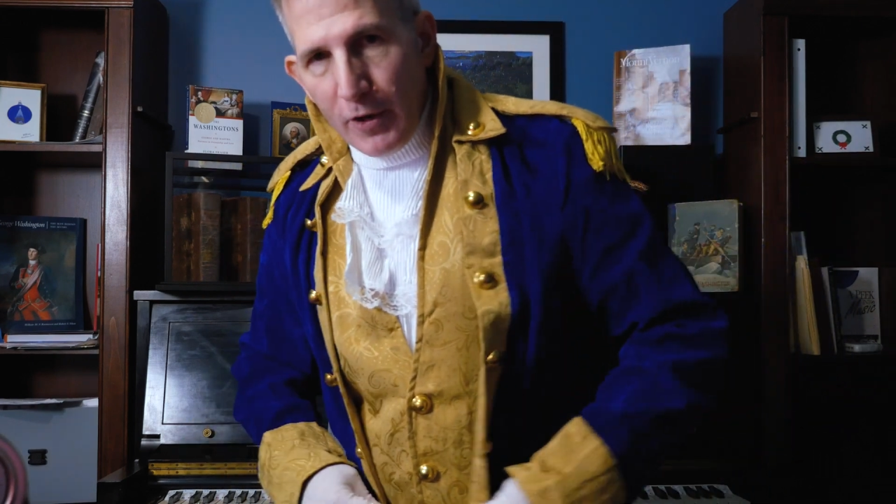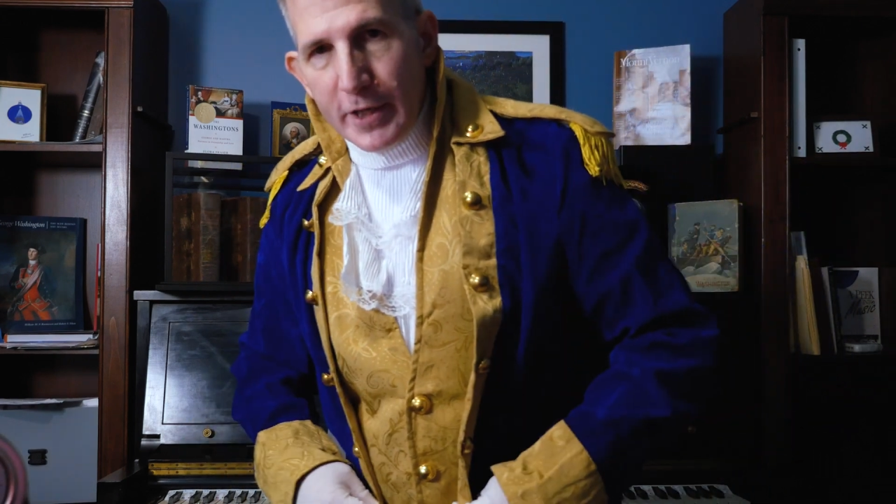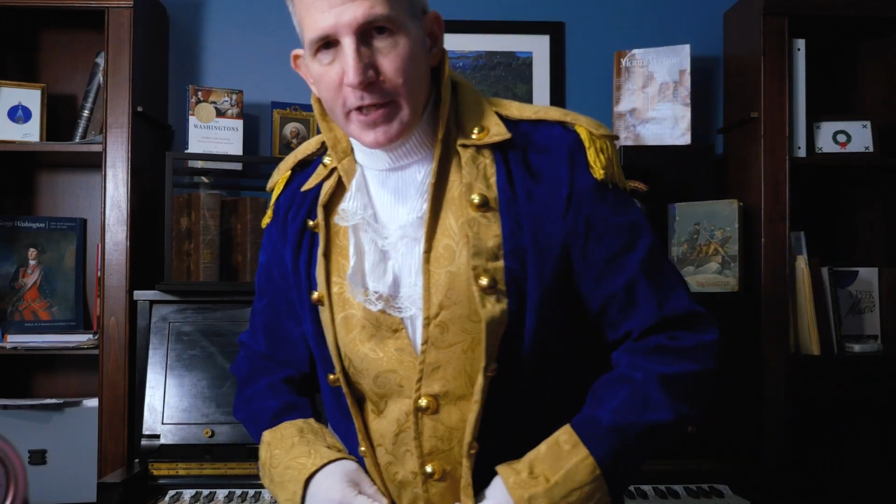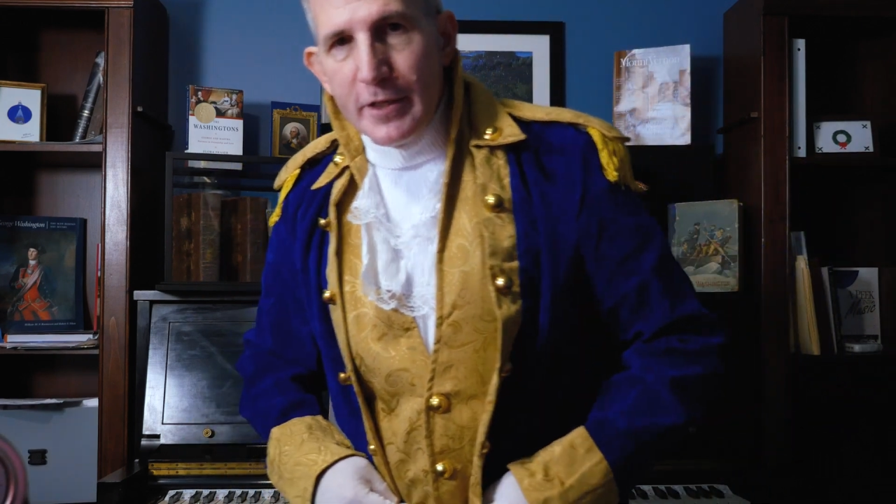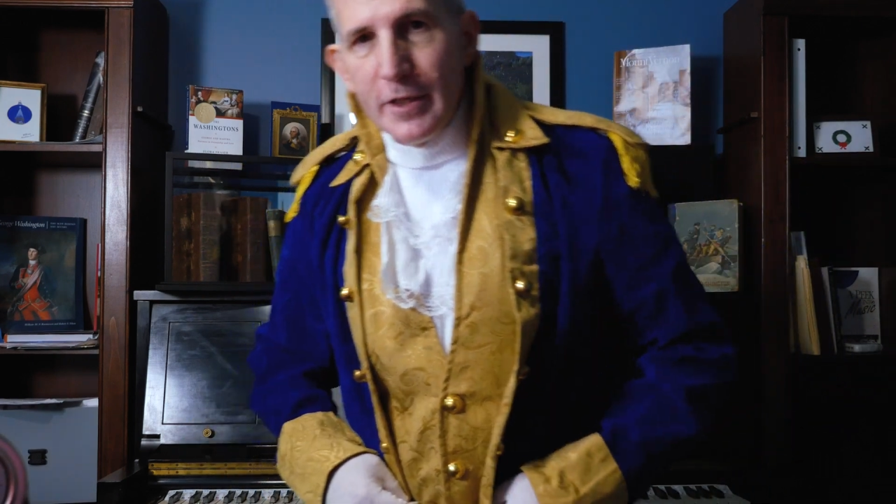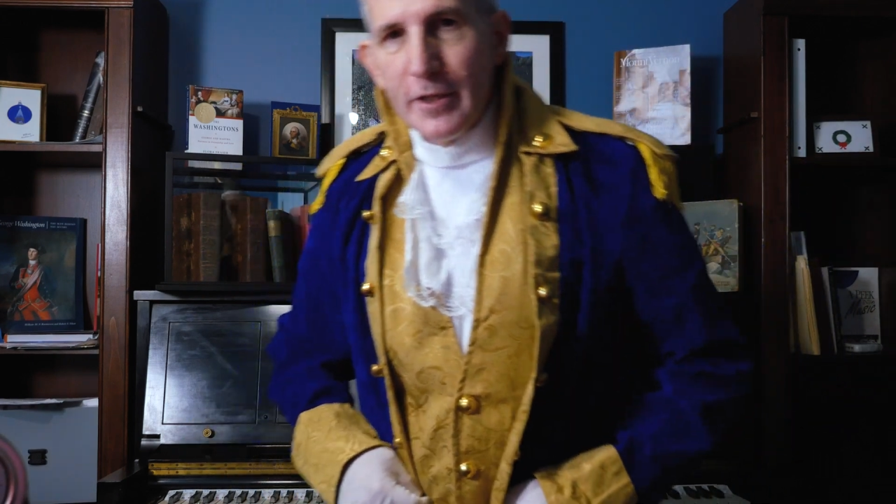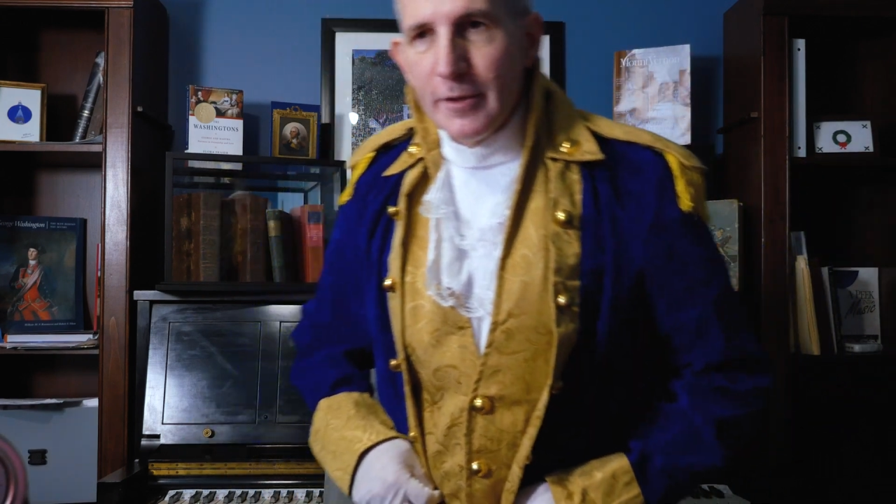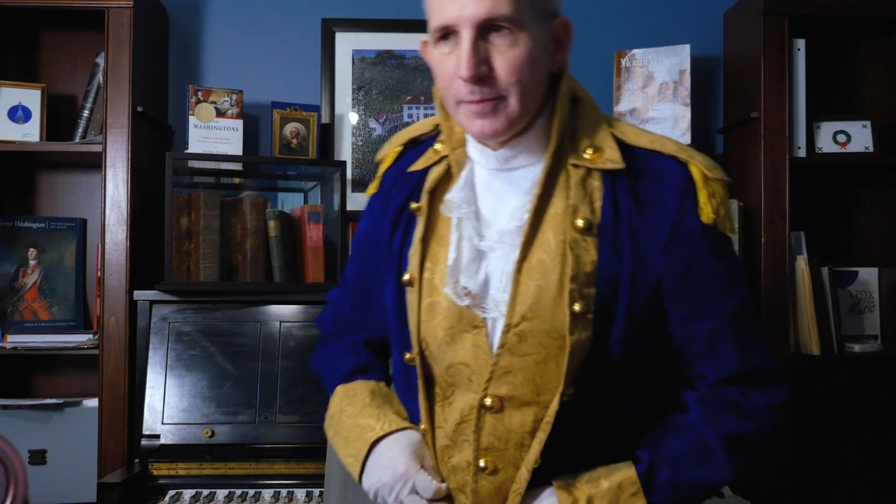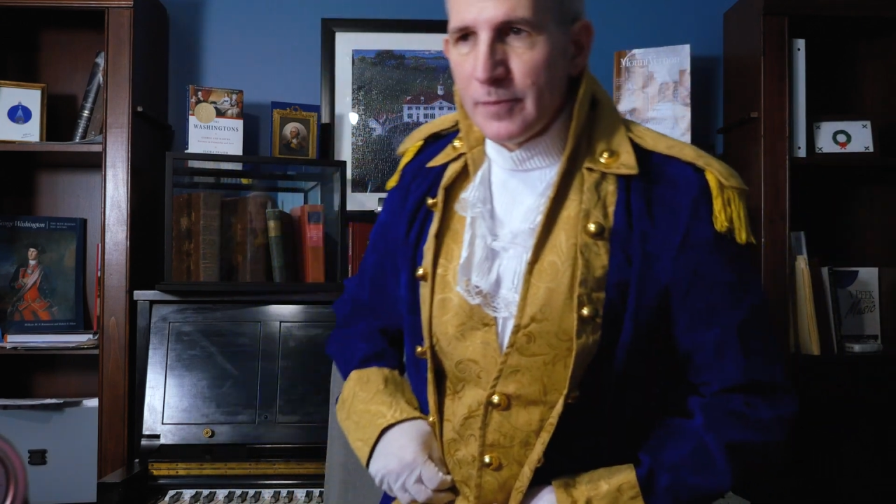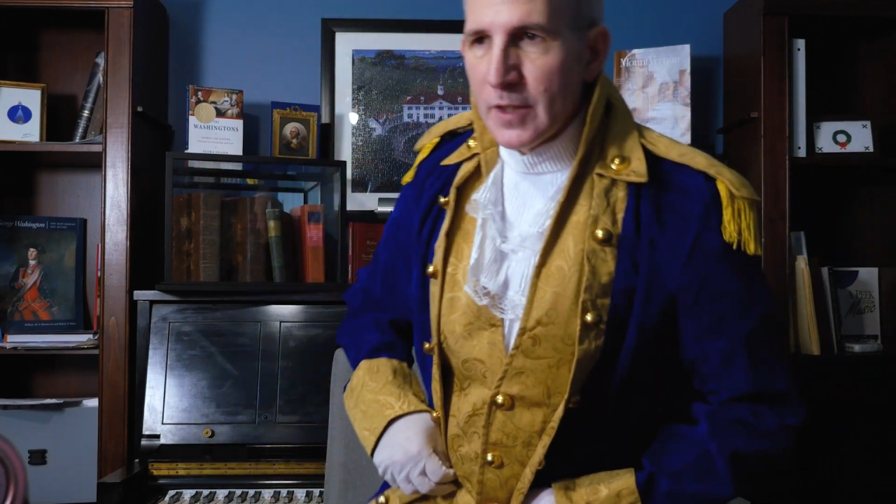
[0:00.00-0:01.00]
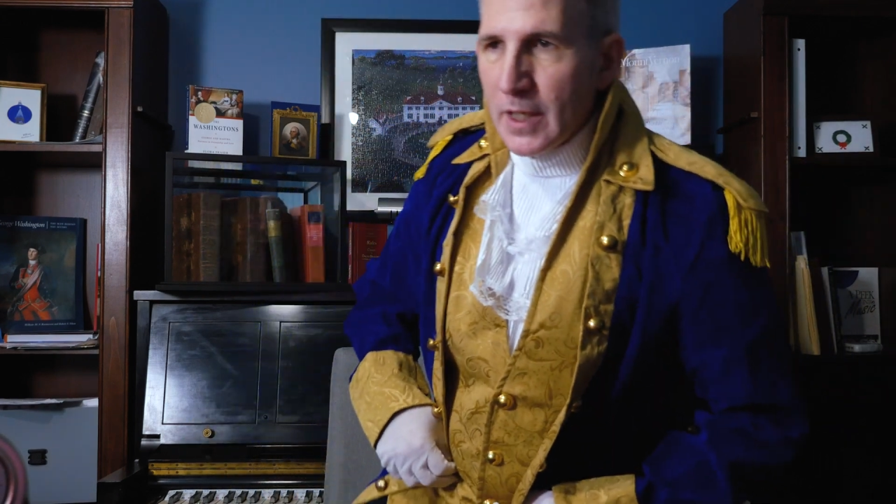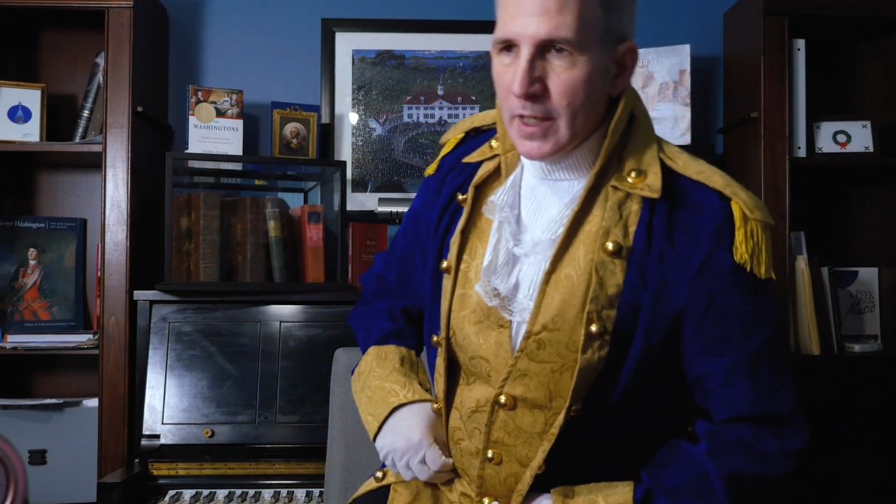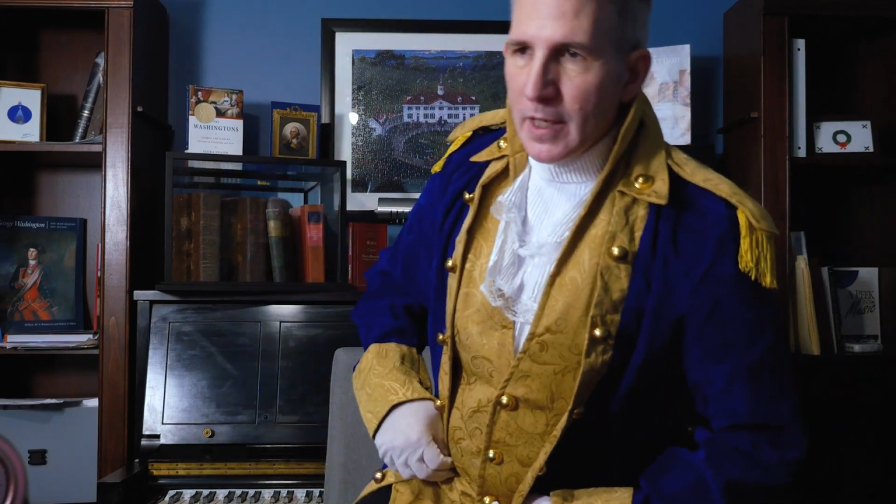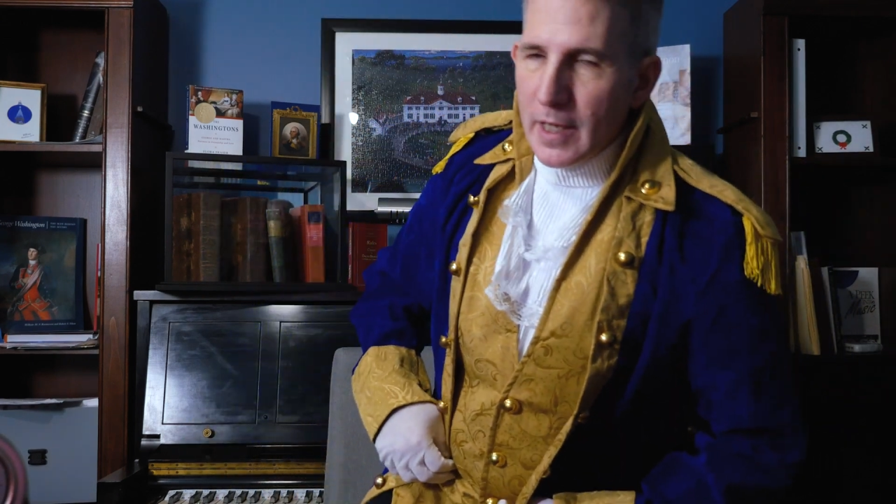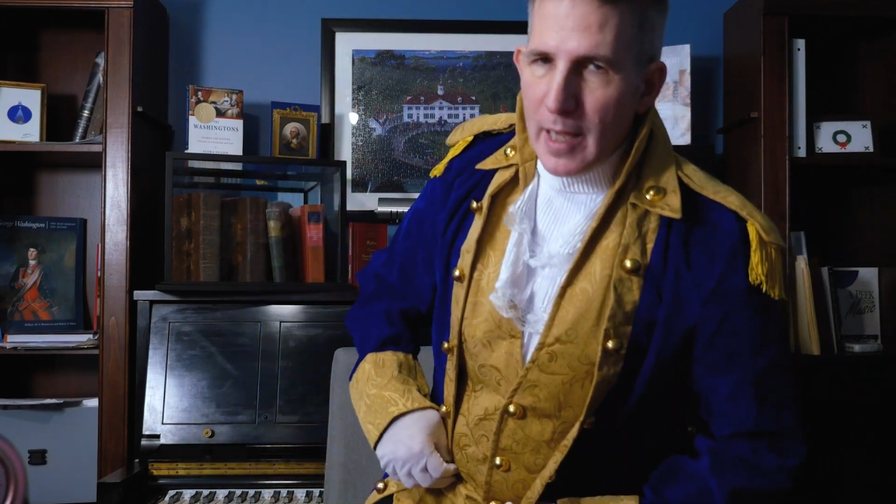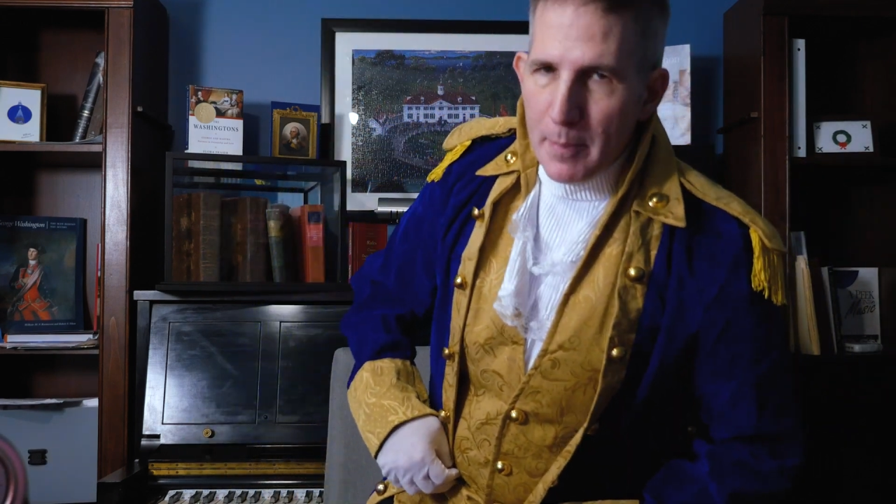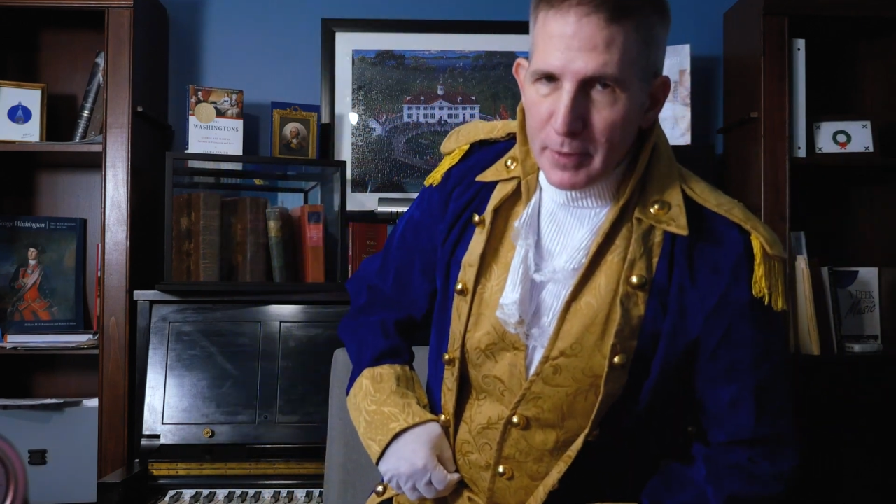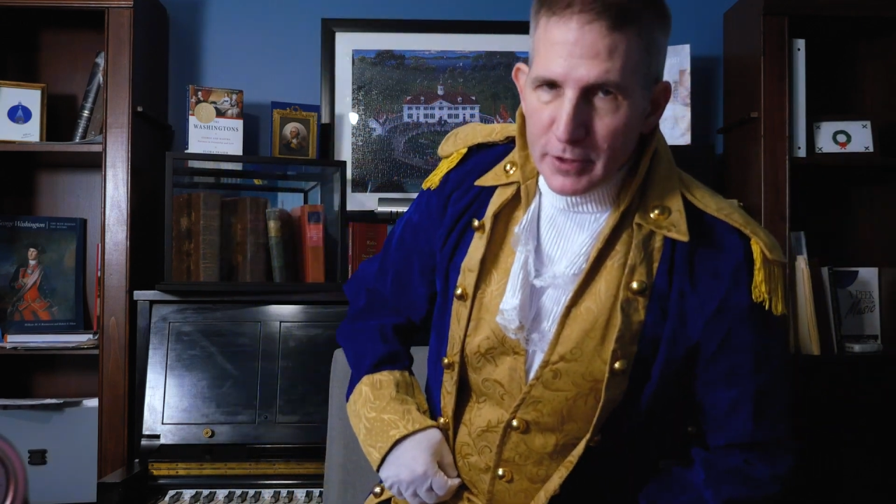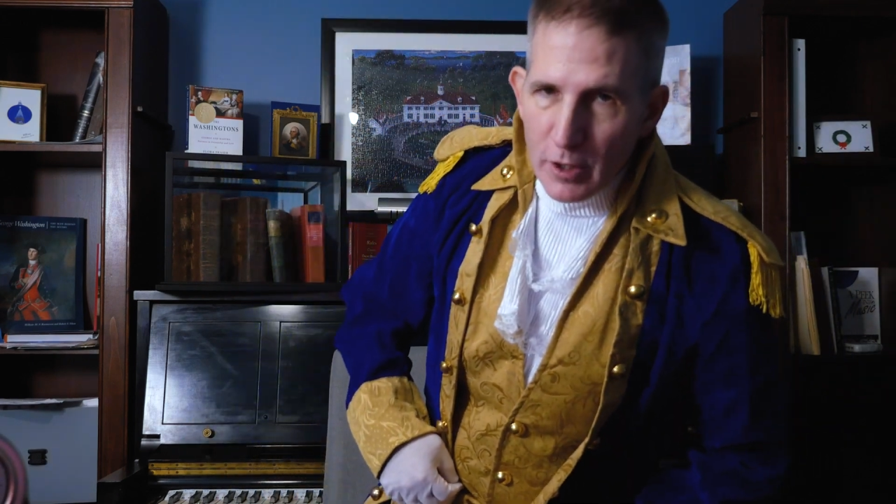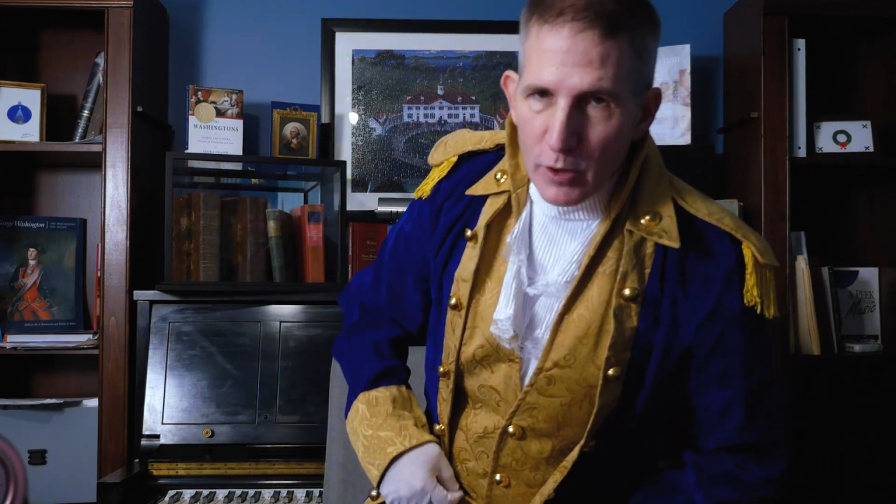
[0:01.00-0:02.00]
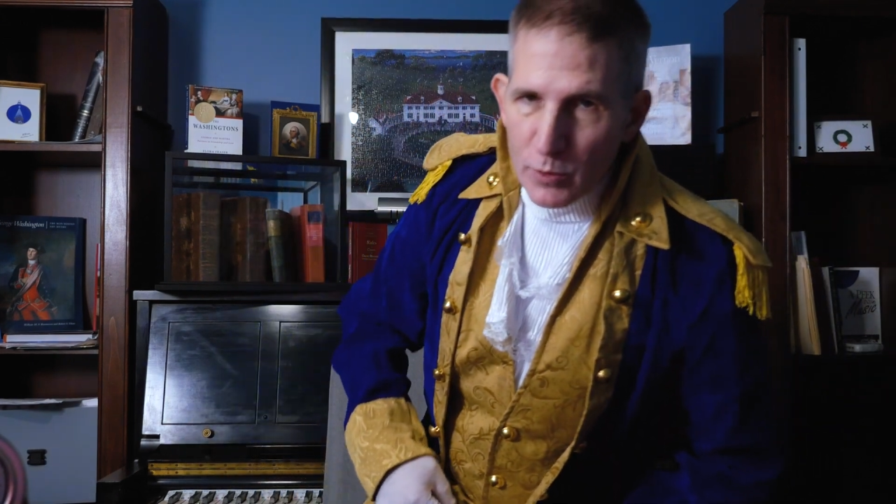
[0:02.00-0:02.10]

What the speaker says: right in here. Episode